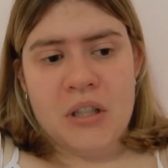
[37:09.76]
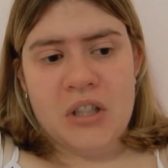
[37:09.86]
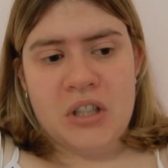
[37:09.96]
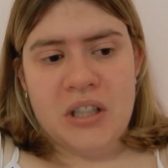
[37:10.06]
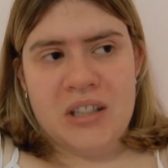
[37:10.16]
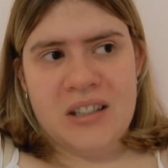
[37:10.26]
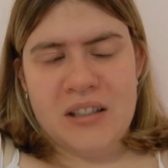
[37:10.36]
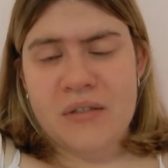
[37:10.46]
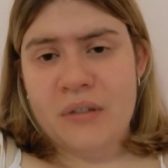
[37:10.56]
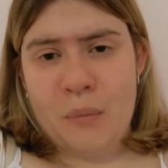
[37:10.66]
She
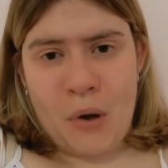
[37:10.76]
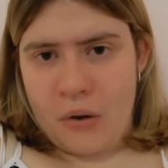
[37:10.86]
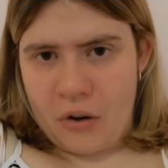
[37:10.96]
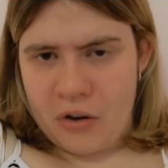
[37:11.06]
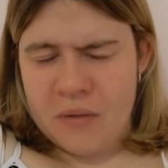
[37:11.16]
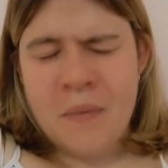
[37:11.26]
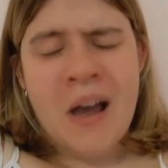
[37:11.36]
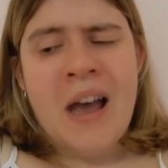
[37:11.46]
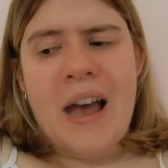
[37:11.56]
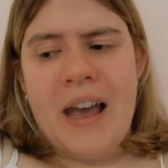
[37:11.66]
does it from her home,
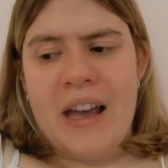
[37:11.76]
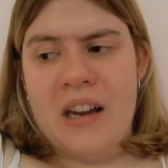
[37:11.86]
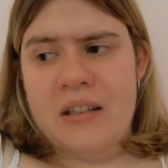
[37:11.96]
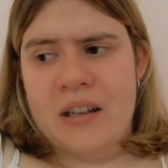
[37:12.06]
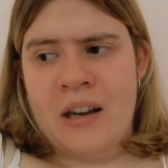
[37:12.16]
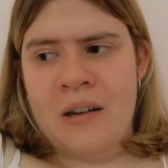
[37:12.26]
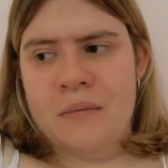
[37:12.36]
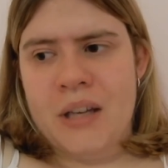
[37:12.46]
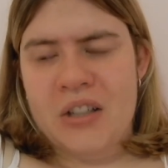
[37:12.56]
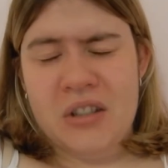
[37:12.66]

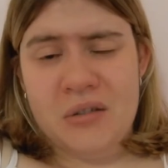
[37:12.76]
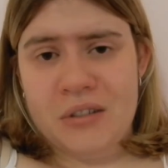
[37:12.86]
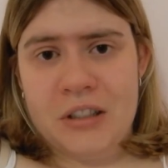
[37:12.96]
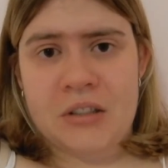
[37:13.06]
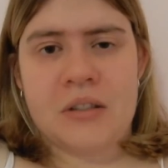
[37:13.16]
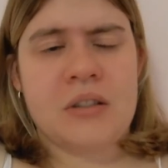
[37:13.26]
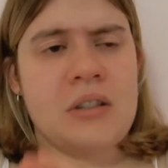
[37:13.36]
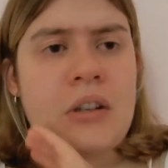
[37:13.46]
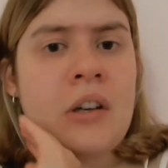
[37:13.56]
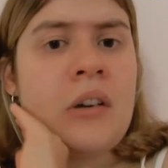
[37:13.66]
and yeah, she's really good,
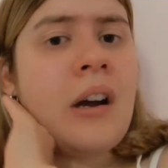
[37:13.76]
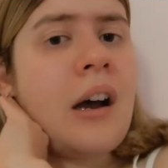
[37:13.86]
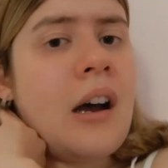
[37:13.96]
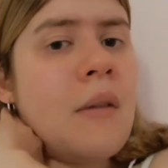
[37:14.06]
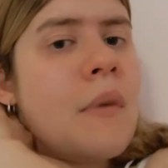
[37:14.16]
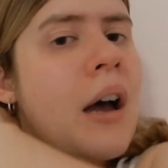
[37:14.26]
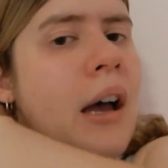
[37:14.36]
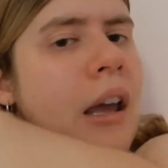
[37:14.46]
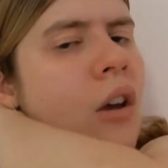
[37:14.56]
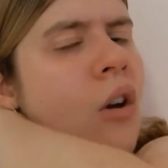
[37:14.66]
so
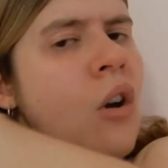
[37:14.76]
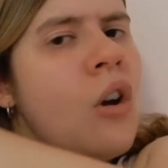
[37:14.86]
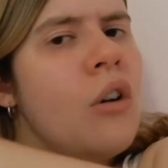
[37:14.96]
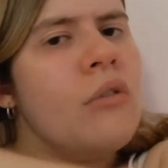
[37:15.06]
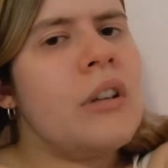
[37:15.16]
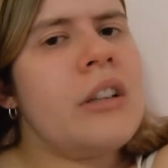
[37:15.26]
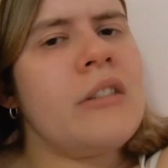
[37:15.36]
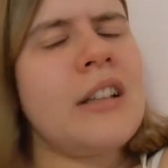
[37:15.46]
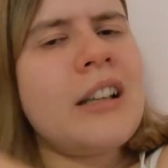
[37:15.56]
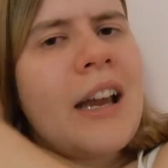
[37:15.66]
I really
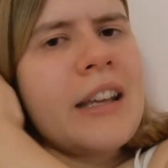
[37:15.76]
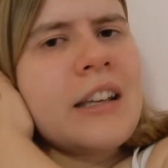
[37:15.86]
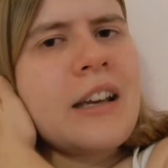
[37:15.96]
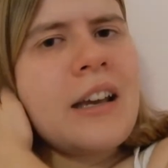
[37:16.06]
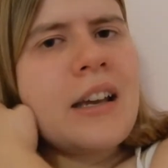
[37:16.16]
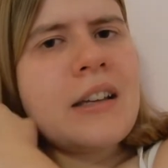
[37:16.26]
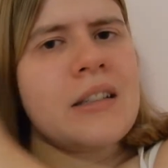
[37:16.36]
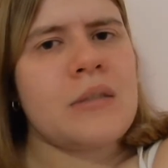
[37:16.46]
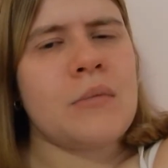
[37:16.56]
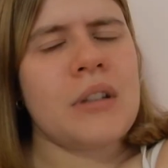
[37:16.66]
really like it,
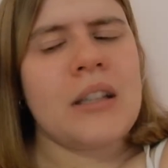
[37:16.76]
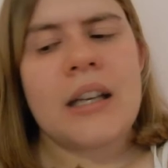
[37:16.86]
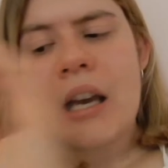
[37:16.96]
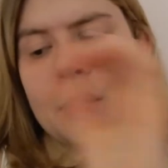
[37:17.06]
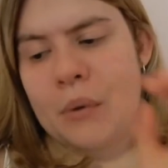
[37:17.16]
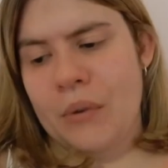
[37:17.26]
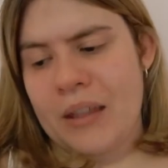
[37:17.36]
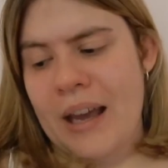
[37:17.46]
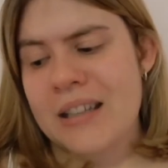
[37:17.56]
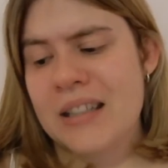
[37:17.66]
and I'm really happy
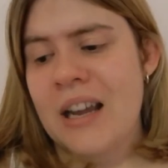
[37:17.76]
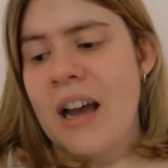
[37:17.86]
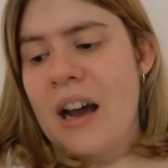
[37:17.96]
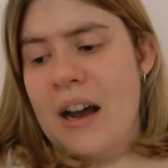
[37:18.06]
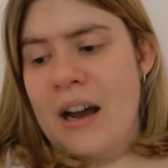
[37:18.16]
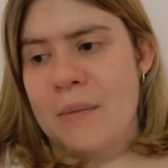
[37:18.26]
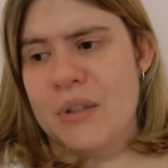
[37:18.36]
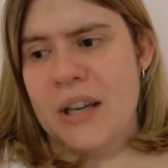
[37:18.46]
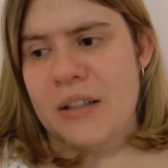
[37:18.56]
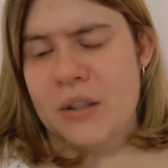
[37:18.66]
with that.
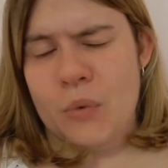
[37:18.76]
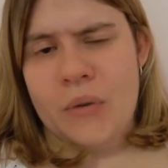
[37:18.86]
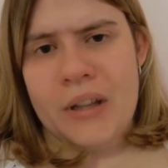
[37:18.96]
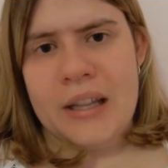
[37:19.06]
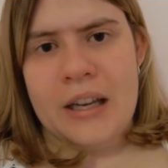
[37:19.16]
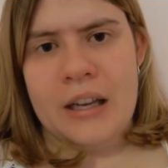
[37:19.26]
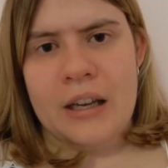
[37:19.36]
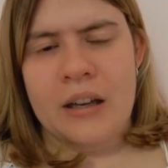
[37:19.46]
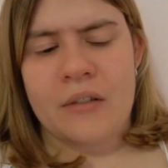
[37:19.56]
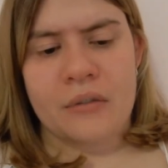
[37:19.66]
So yeah, so we were
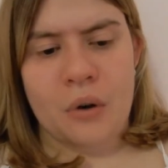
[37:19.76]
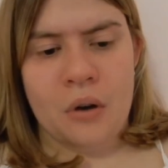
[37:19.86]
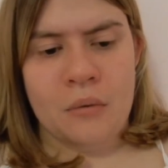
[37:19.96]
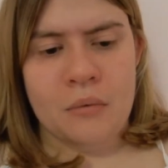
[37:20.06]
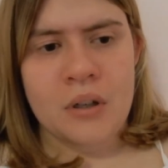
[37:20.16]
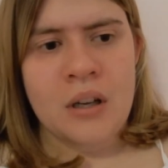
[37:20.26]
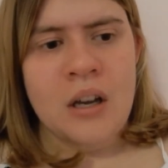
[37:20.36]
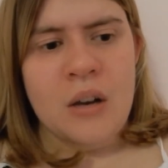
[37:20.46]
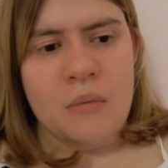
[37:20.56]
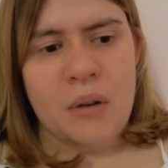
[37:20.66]
there from
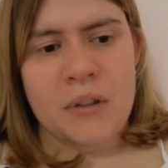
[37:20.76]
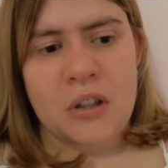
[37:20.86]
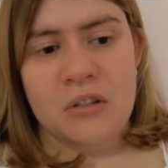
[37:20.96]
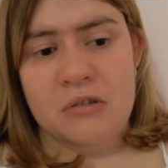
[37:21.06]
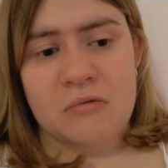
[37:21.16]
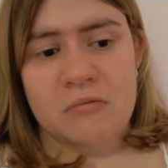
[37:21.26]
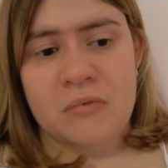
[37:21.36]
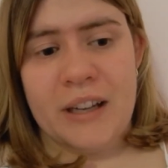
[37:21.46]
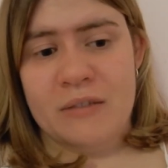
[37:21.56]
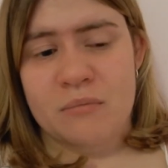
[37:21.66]
probably not
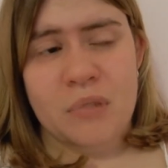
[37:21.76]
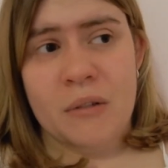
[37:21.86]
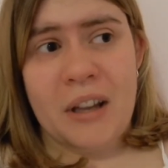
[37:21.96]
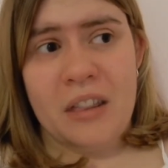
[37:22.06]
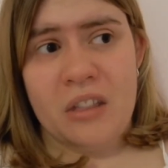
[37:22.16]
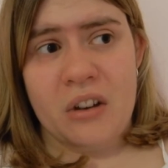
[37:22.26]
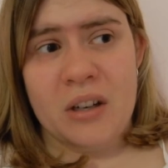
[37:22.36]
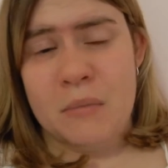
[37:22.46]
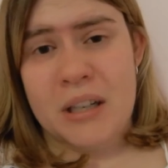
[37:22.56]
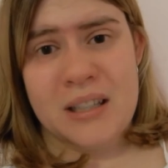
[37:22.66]
like probably
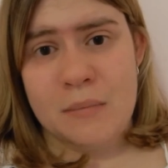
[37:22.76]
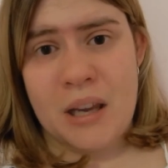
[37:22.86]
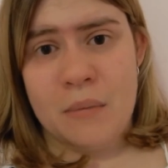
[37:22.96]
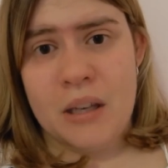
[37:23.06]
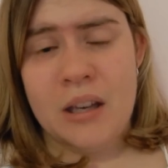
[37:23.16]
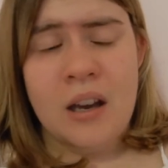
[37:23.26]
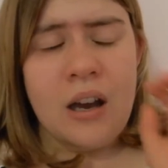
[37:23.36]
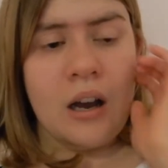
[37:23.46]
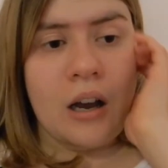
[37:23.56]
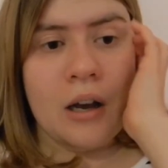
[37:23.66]
30 minutes maybe,
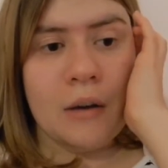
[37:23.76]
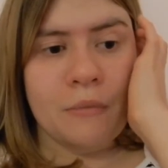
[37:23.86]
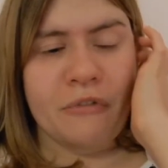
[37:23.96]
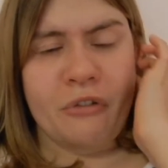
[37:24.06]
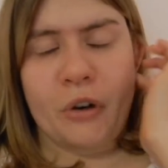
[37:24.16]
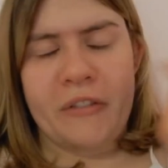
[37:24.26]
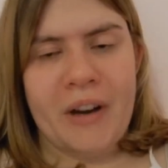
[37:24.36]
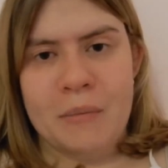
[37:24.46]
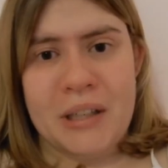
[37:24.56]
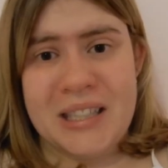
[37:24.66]

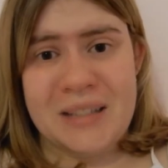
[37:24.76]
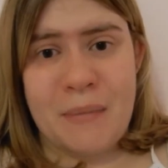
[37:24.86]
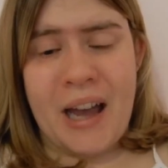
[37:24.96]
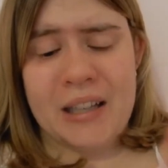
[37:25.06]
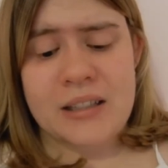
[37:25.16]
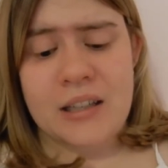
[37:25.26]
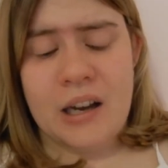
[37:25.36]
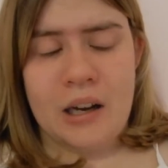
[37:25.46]
45 minutes max.